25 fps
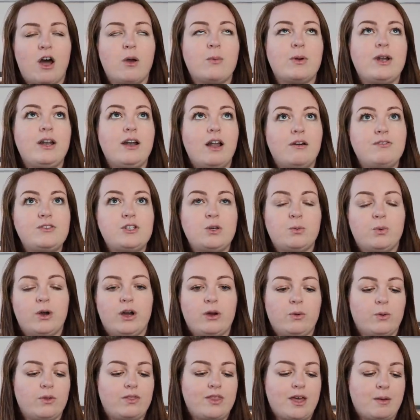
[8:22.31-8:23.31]
I would love to
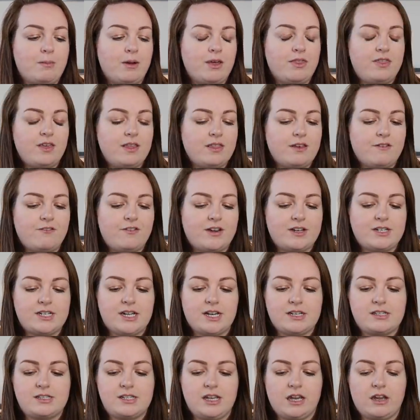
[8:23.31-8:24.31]
work with them. I think they're
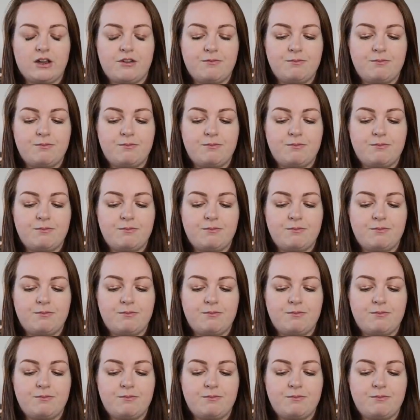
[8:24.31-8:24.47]
fantastic.